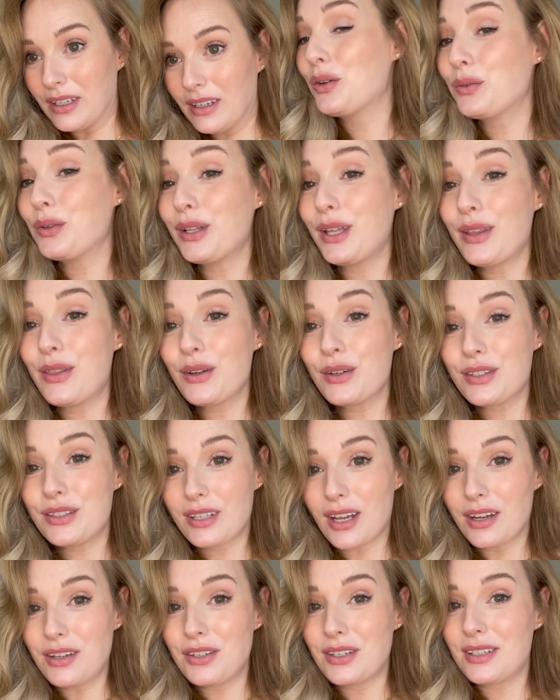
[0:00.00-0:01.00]
Really, they're
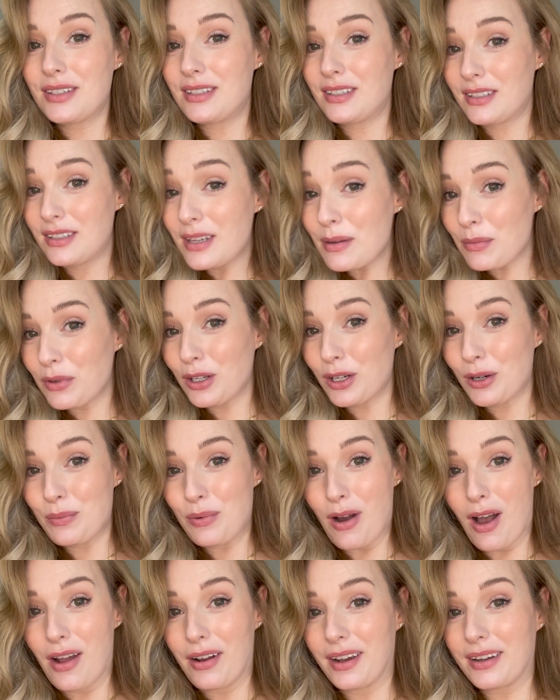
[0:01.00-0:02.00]
such similar
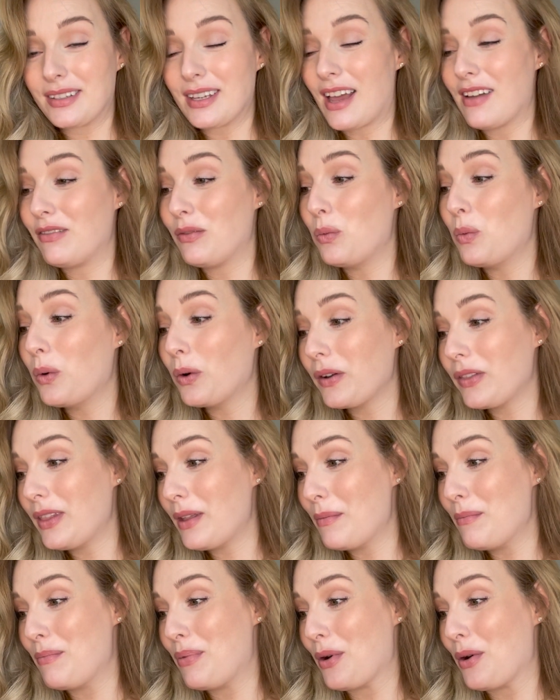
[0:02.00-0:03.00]
products. I've worn
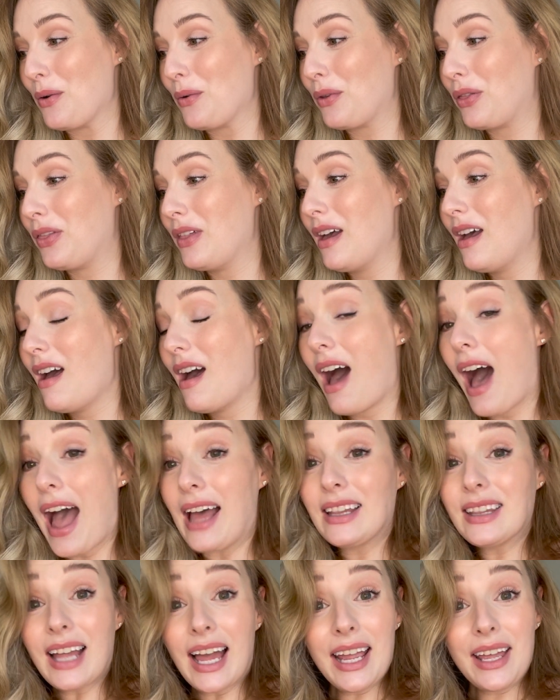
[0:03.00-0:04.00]
them both. I
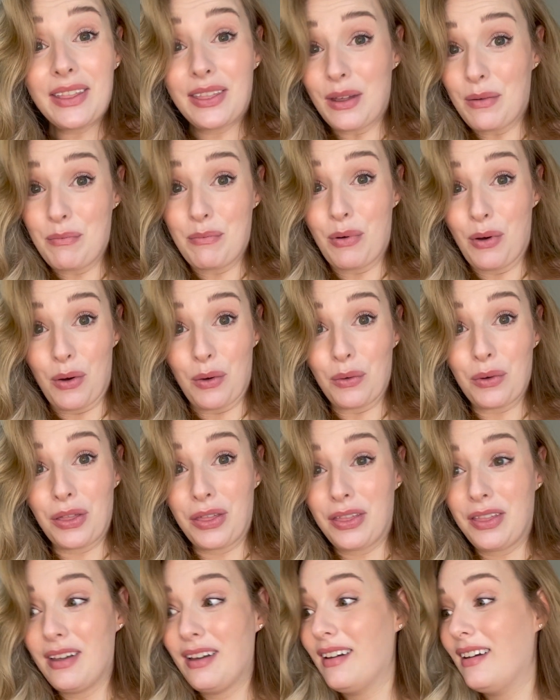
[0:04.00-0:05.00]
like them
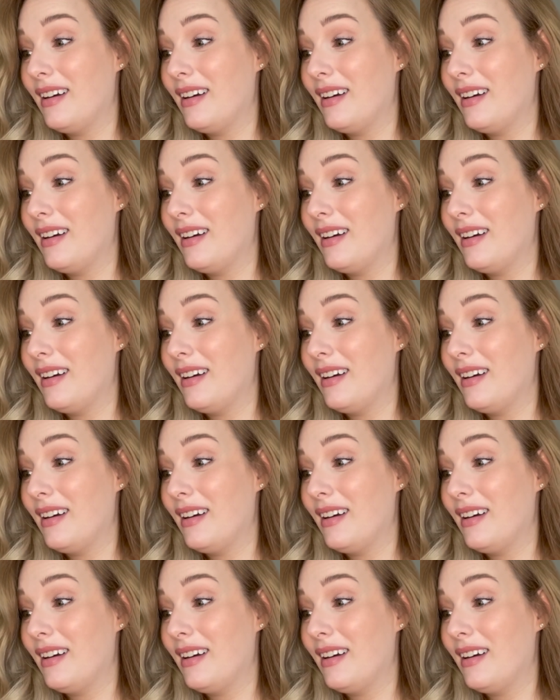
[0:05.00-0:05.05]
both.